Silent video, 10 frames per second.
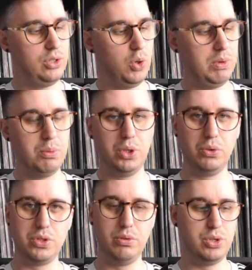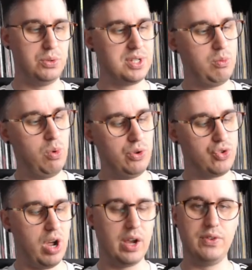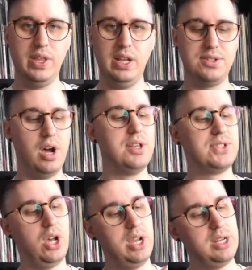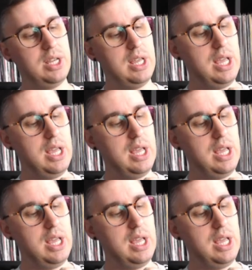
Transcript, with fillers: Normally what you'll do is you'll send one track for the entire side